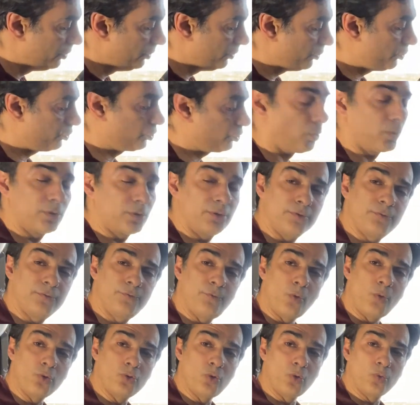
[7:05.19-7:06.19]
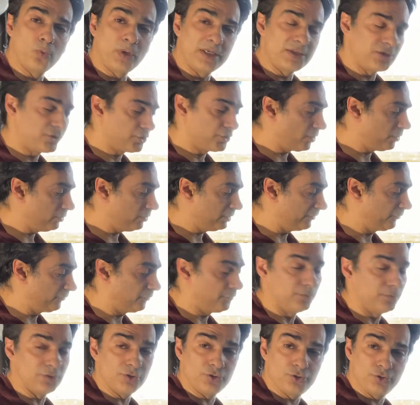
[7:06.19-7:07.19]
shorter focal ratio
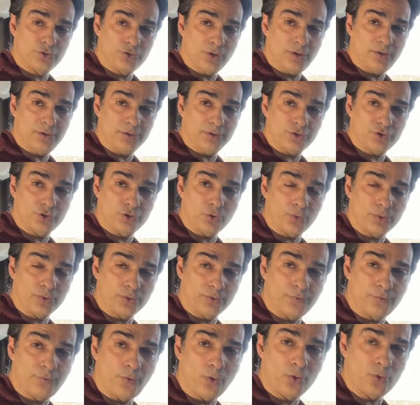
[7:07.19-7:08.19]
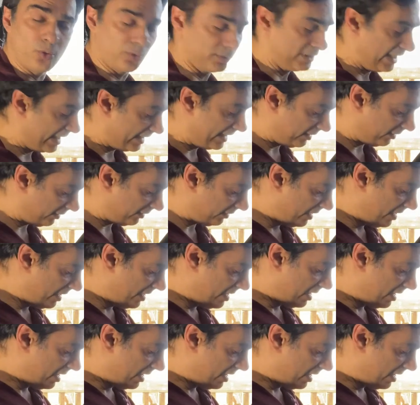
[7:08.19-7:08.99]
and uh, shorter focal length,